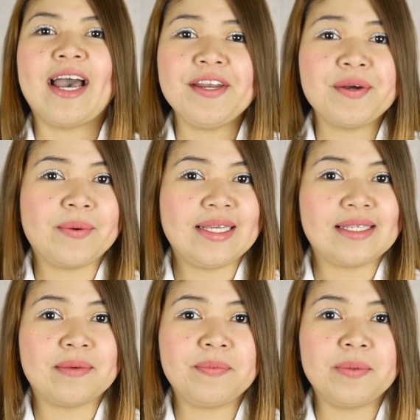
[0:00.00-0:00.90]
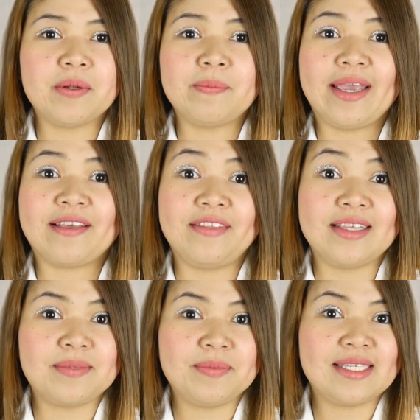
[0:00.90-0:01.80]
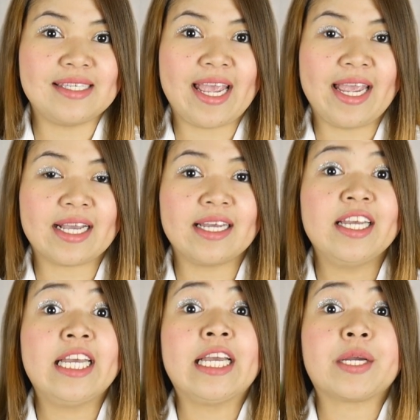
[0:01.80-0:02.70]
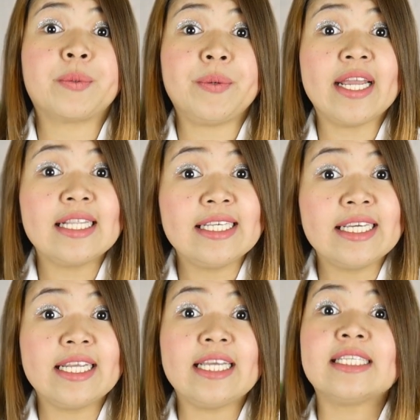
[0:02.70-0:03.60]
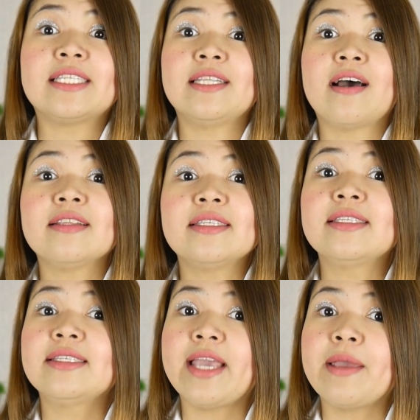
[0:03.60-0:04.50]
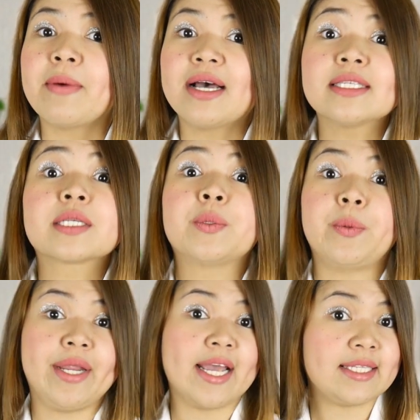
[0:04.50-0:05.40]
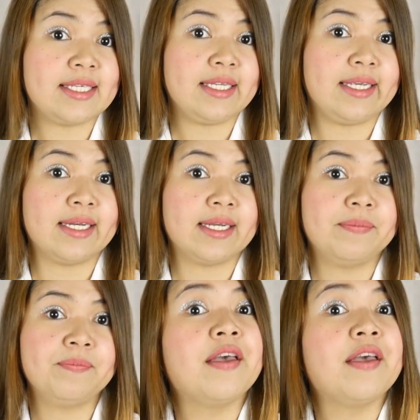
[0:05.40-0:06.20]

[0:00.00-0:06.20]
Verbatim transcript: I know why some people make this mistake. Creatine is not the same as creatinine.